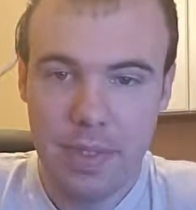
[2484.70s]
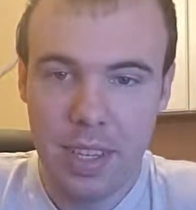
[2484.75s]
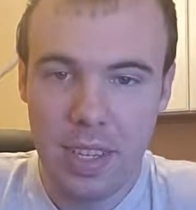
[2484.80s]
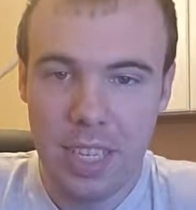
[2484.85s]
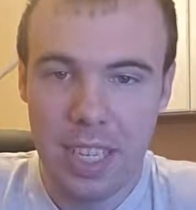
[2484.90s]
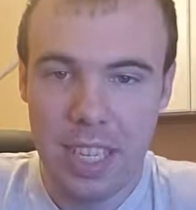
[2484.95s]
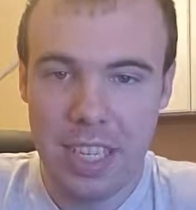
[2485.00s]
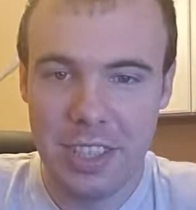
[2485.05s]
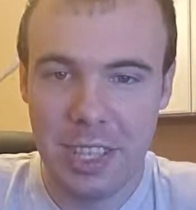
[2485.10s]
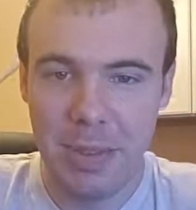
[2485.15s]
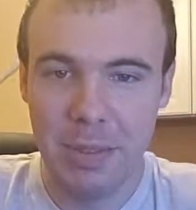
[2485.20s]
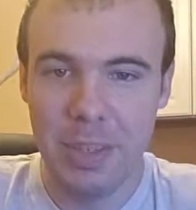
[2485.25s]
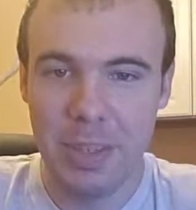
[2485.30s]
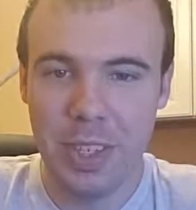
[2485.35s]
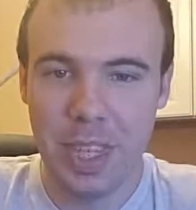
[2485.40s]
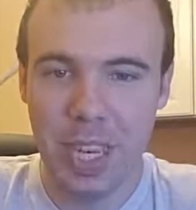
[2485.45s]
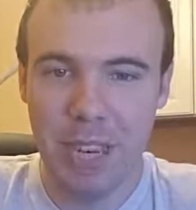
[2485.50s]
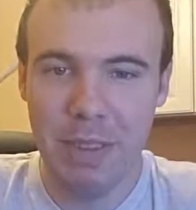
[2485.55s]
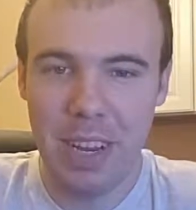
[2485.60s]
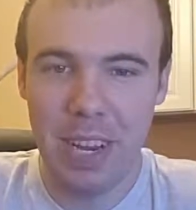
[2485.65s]
Yeah, someone's
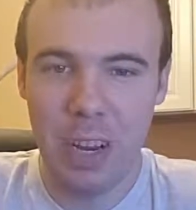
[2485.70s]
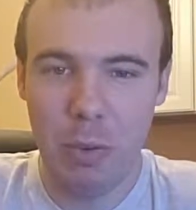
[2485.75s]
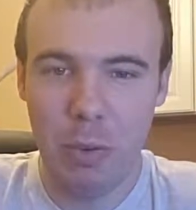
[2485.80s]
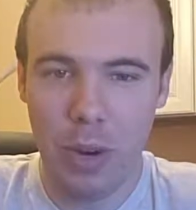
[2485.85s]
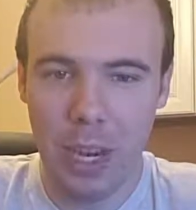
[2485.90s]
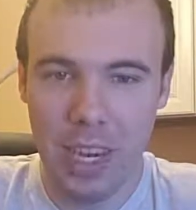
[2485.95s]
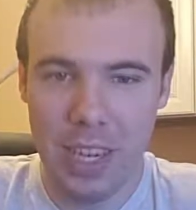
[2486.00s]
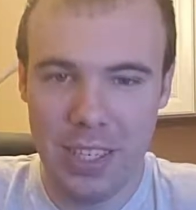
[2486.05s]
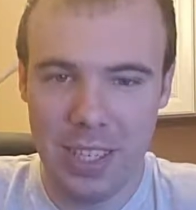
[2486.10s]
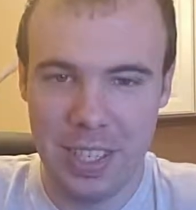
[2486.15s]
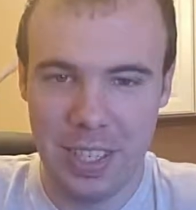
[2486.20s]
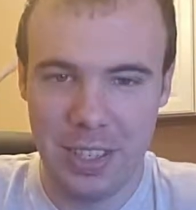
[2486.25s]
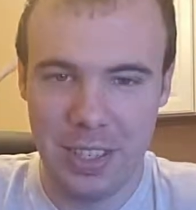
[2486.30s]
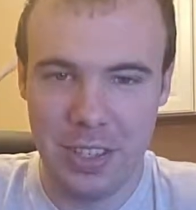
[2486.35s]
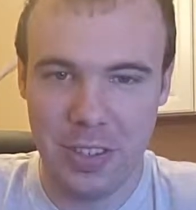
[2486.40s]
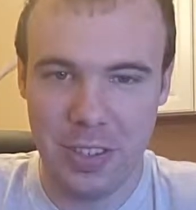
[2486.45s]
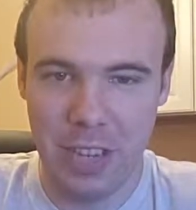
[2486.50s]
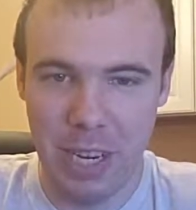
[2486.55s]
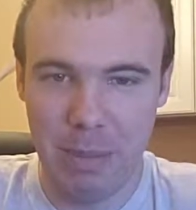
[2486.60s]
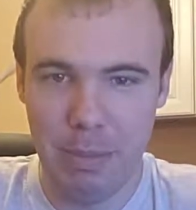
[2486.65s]
going to make a wash that'll
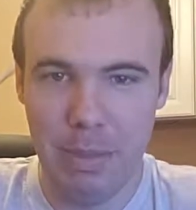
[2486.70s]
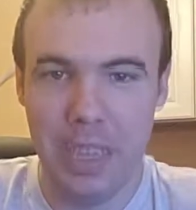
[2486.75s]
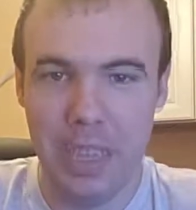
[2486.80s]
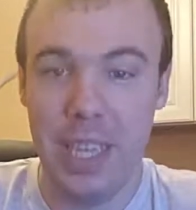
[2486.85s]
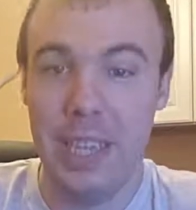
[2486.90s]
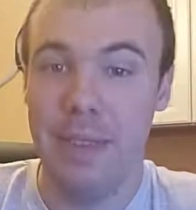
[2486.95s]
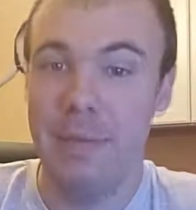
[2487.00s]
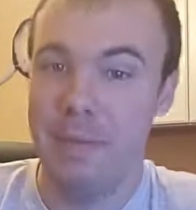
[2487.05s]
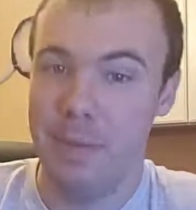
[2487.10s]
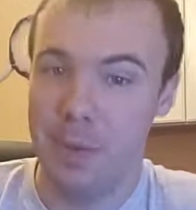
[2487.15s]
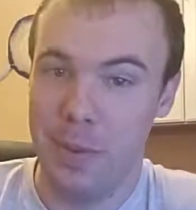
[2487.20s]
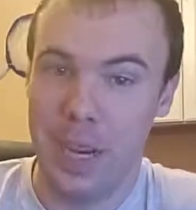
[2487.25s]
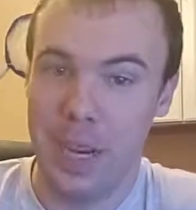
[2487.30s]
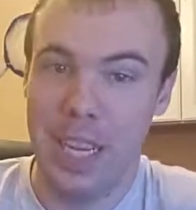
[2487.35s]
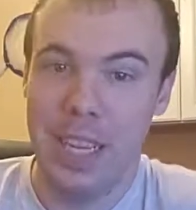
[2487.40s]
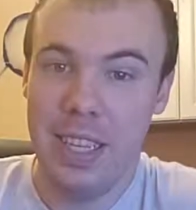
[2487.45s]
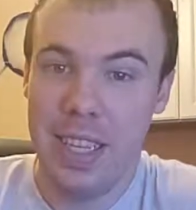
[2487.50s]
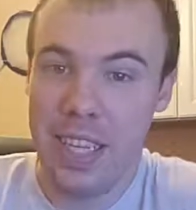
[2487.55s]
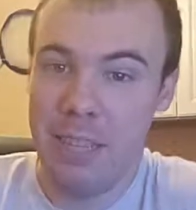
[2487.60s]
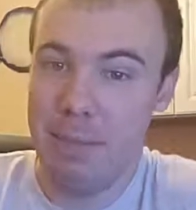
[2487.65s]
scramble it,
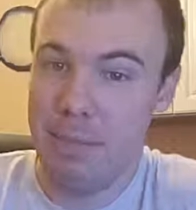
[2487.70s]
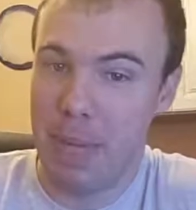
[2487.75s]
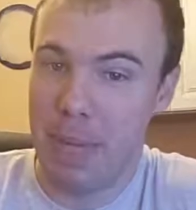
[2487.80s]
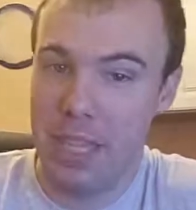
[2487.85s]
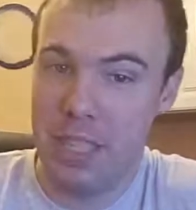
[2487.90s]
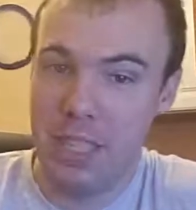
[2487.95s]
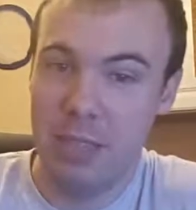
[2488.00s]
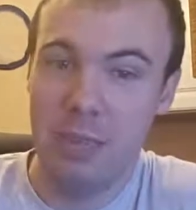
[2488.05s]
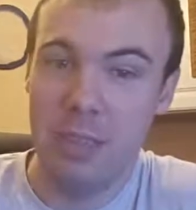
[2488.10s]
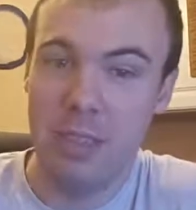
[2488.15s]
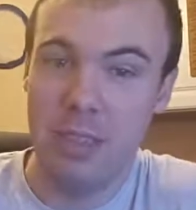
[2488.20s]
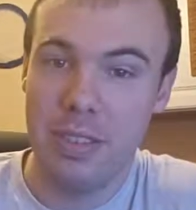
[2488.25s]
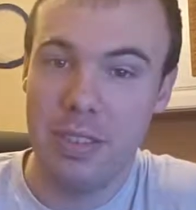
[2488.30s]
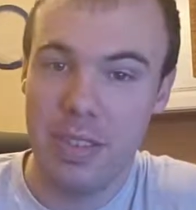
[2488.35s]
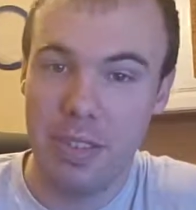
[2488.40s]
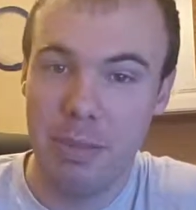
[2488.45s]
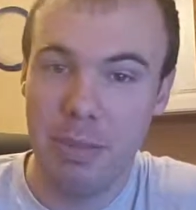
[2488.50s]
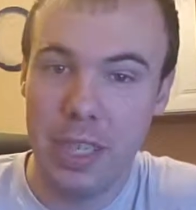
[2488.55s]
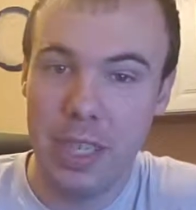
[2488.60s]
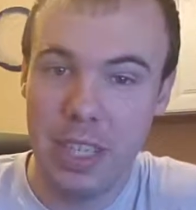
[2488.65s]
right? That's possible.
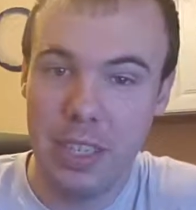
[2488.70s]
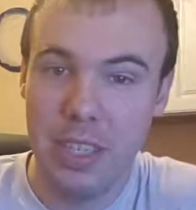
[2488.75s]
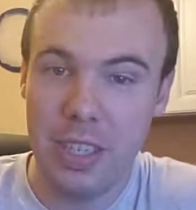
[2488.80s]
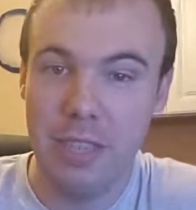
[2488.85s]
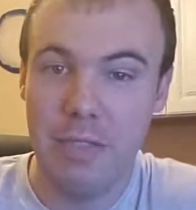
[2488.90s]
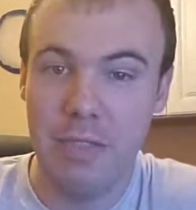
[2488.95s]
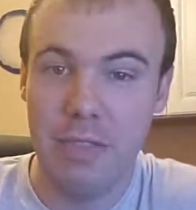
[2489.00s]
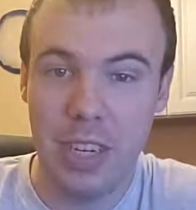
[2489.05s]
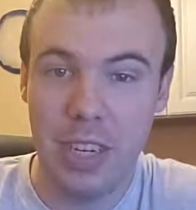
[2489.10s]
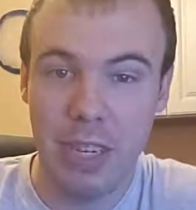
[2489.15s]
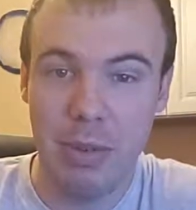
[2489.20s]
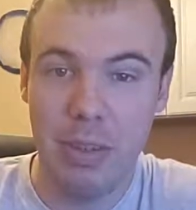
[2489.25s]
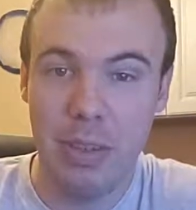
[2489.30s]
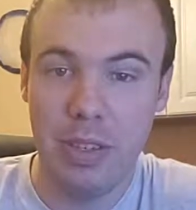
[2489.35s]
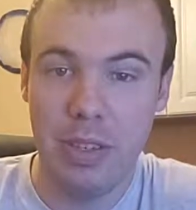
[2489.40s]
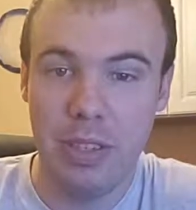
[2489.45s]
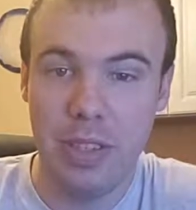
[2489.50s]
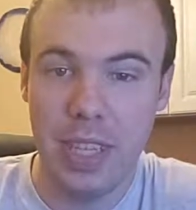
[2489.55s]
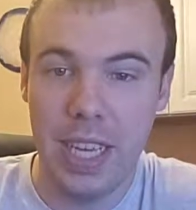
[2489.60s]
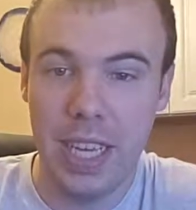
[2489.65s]
Somebody could very well
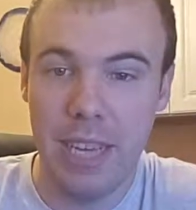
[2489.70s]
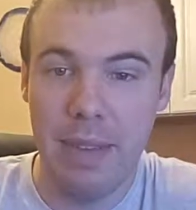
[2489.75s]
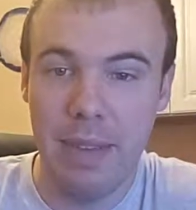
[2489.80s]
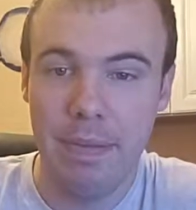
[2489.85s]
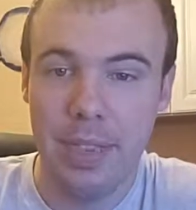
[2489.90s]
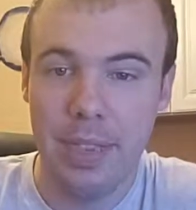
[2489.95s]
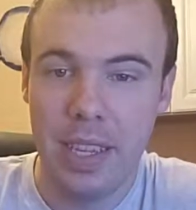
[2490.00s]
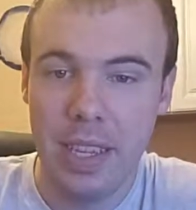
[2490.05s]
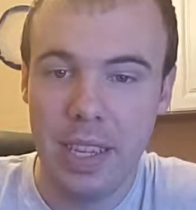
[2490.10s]
do that.